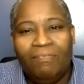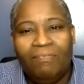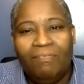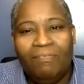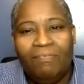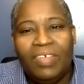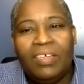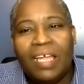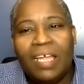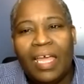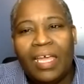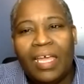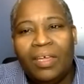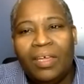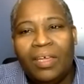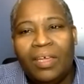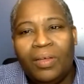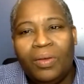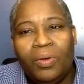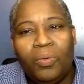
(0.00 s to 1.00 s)
It feels
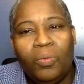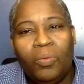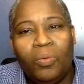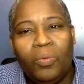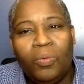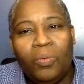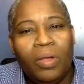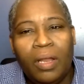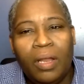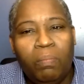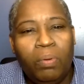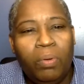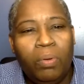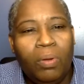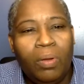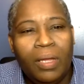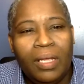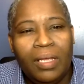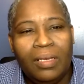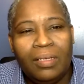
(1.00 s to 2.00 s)
like we're at
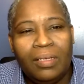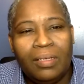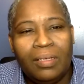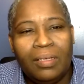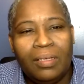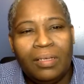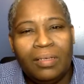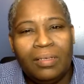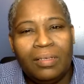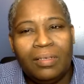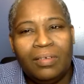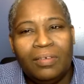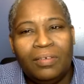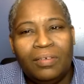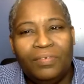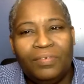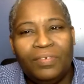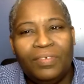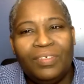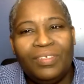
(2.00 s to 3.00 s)
a point
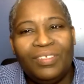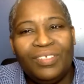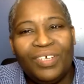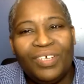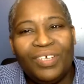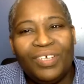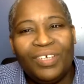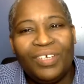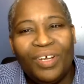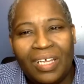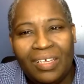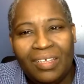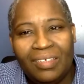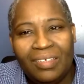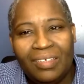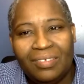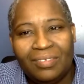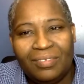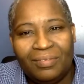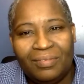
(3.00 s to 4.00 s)
of
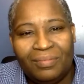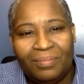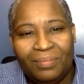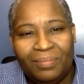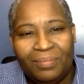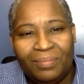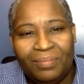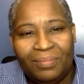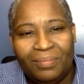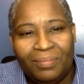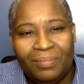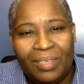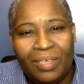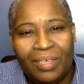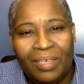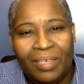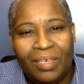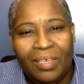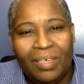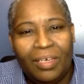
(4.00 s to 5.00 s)
turning.
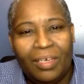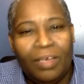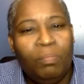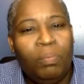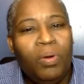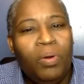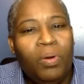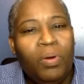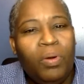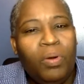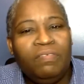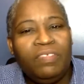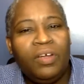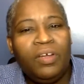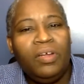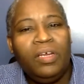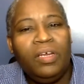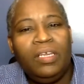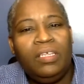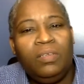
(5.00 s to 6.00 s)
A point
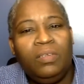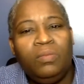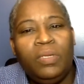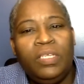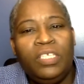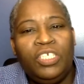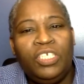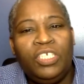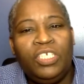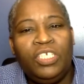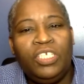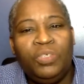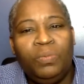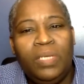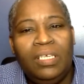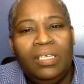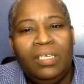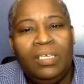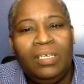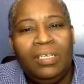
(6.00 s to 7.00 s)
of turning in which
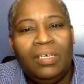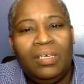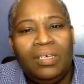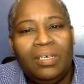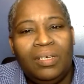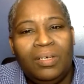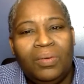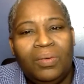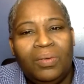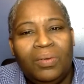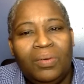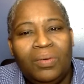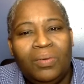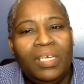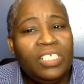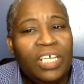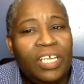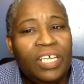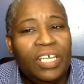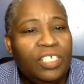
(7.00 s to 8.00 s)
we
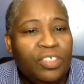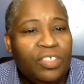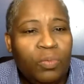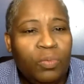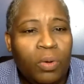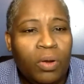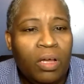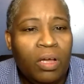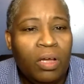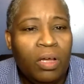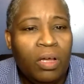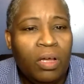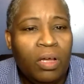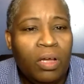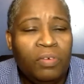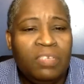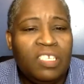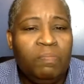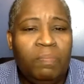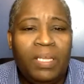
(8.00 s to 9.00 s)
can change the
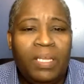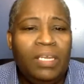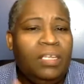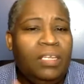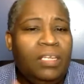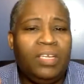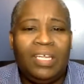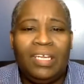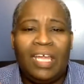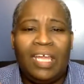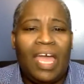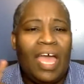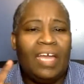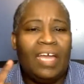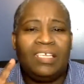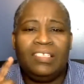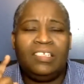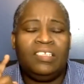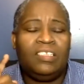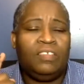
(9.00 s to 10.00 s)
world from spinning on an
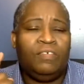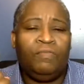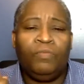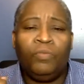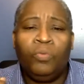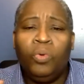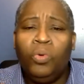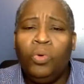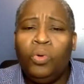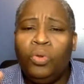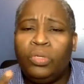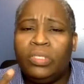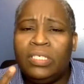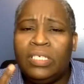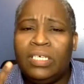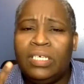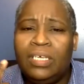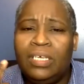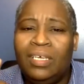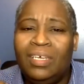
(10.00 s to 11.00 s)
axis of
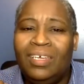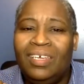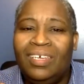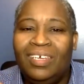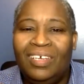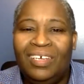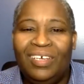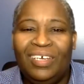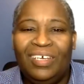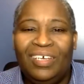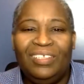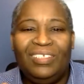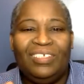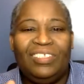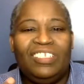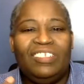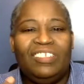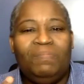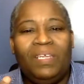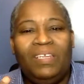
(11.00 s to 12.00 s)
cruelty
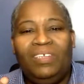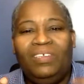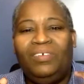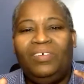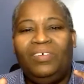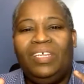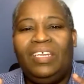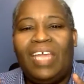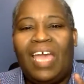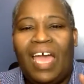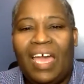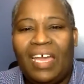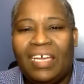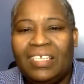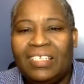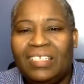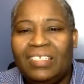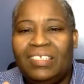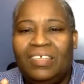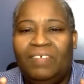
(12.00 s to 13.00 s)
to spinning on an
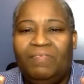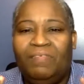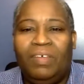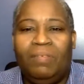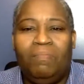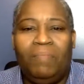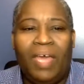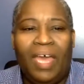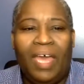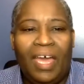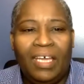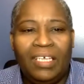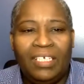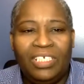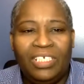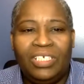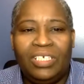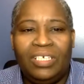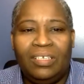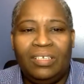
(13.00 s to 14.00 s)
axis of
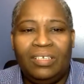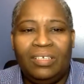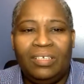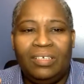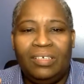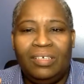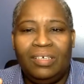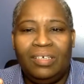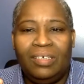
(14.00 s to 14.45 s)
compassion.